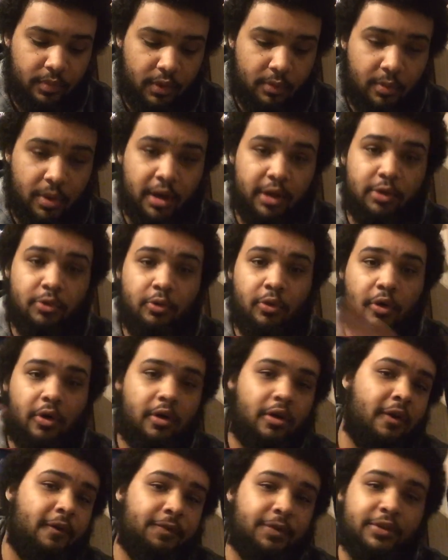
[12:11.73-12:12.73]
Mayu
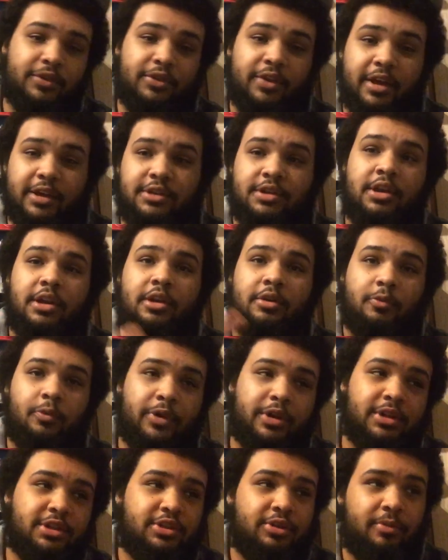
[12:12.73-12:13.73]
off the stage,
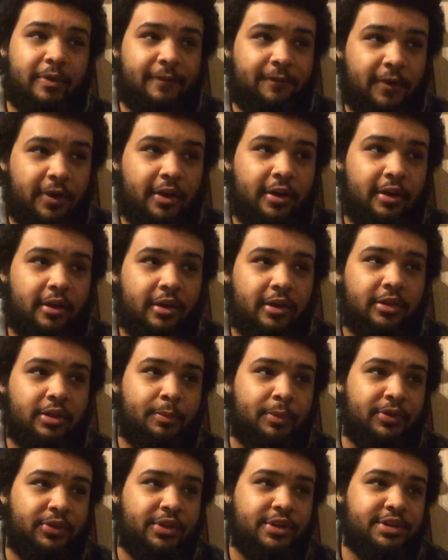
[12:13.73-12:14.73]
which, to be fair, the
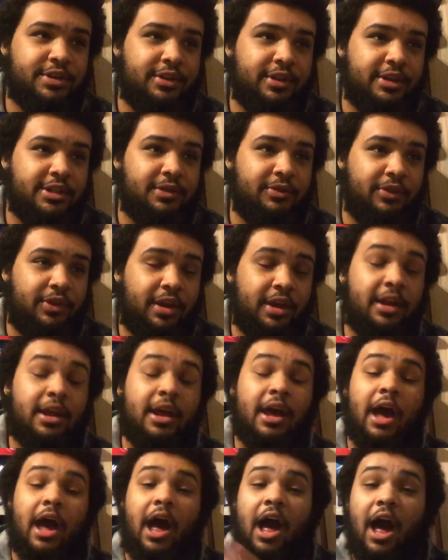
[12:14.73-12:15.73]
position that she was in,
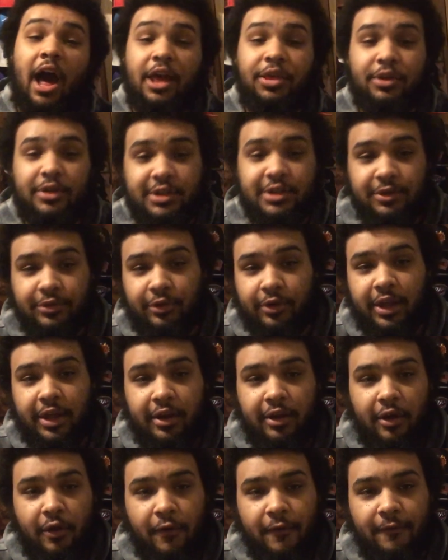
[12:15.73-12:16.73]
I thought she was going to
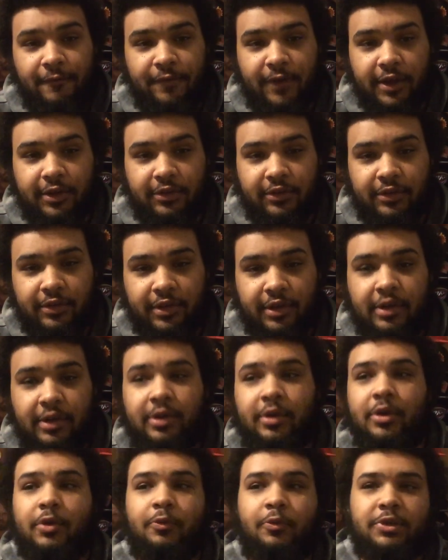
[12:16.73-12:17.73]
hit O-face,
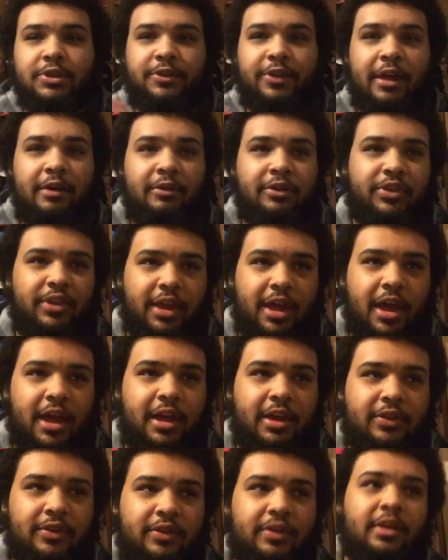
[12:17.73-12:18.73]
which if that was the
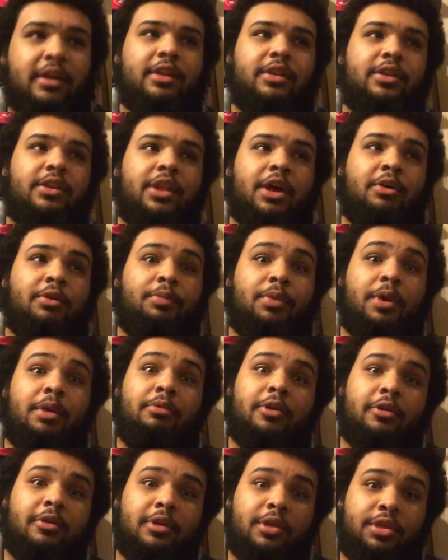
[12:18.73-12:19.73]
case, that would
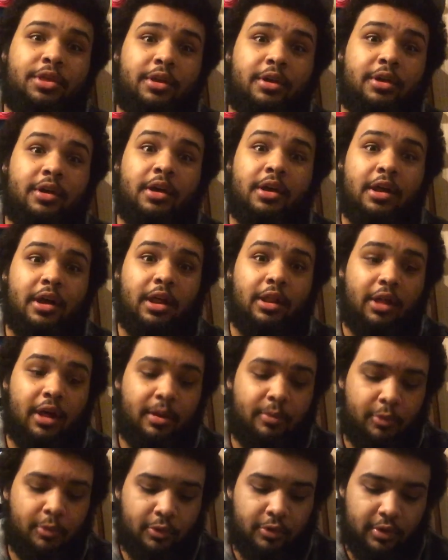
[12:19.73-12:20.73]
probably hurt Athena a
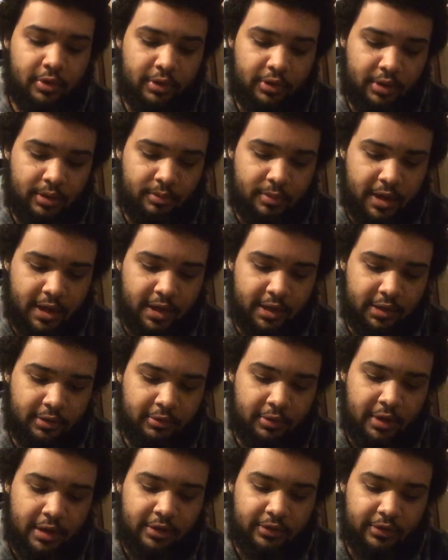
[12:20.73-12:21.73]
lot more than
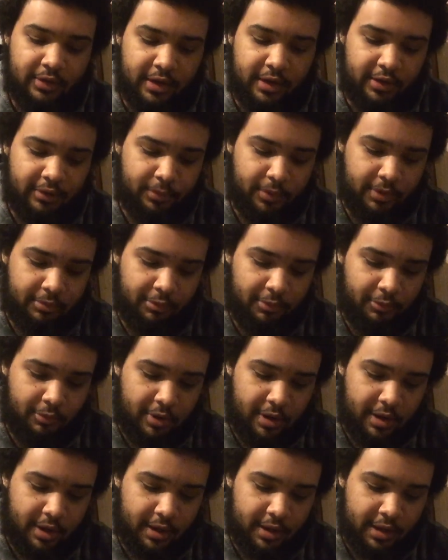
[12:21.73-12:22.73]
Mayu, so that is probably
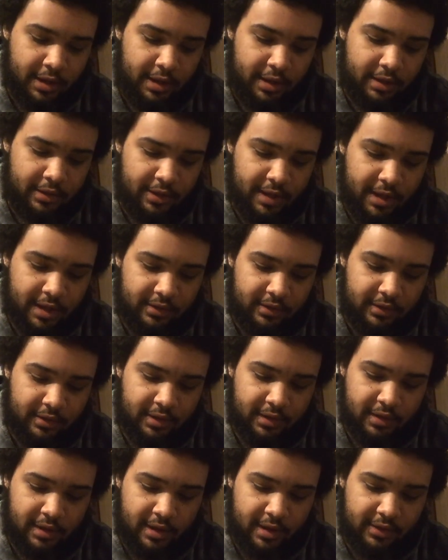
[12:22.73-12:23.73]
why that
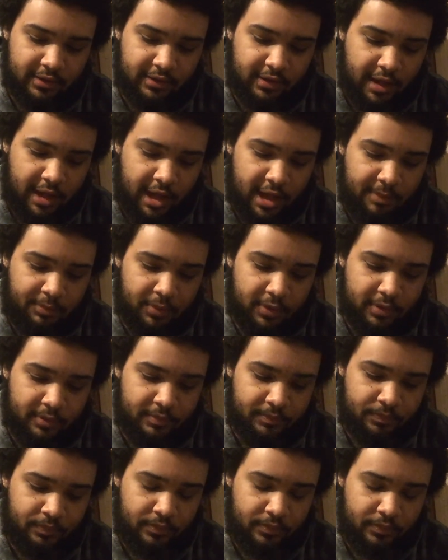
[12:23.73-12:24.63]
did not happen.